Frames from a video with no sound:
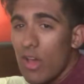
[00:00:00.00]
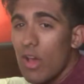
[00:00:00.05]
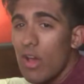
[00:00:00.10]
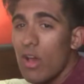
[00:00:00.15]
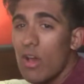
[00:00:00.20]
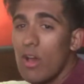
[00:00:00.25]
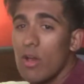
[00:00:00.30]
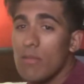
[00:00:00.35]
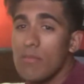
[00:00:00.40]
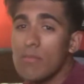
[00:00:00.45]

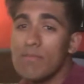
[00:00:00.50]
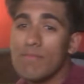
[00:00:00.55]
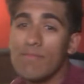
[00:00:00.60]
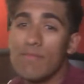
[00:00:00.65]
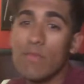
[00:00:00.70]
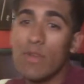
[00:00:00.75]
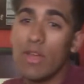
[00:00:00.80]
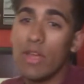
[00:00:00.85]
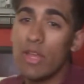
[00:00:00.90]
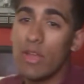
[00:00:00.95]
Um,
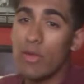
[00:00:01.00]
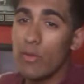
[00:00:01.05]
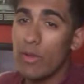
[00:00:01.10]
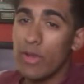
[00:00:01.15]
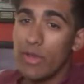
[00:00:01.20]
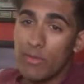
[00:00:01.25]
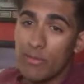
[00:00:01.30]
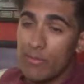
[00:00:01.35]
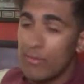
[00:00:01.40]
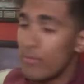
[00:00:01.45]

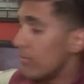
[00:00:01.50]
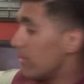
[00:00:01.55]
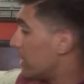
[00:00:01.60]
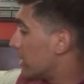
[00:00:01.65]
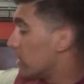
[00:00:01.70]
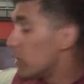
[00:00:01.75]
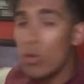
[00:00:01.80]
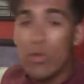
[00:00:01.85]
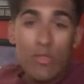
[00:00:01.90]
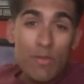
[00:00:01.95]
anyway,
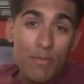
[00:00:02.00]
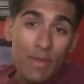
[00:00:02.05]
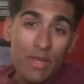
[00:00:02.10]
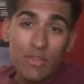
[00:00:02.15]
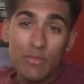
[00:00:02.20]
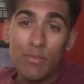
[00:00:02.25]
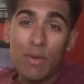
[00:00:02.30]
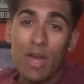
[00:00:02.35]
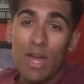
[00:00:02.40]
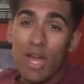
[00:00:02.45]
ignore the
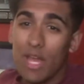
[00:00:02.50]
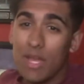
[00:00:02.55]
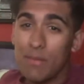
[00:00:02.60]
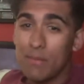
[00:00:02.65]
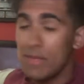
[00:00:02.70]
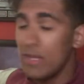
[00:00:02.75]
mess behind